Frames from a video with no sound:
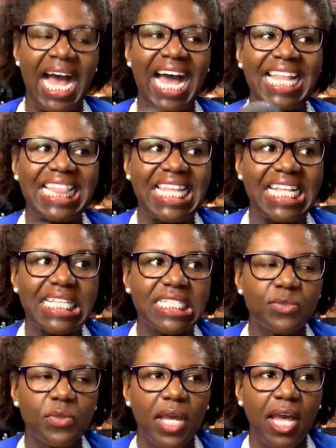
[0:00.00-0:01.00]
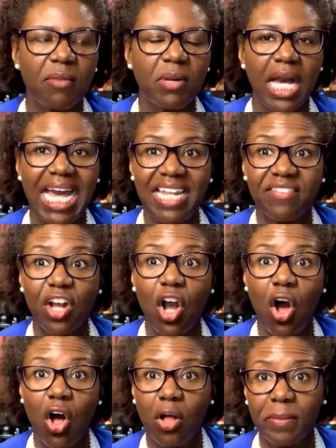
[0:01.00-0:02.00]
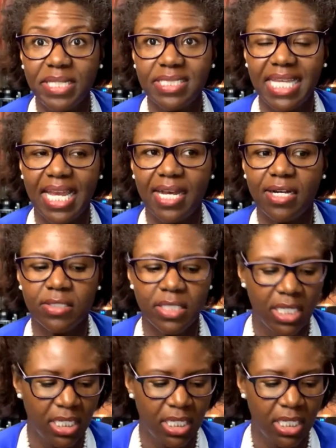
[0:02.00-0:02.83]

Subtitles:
I think this will help kind of calm it down.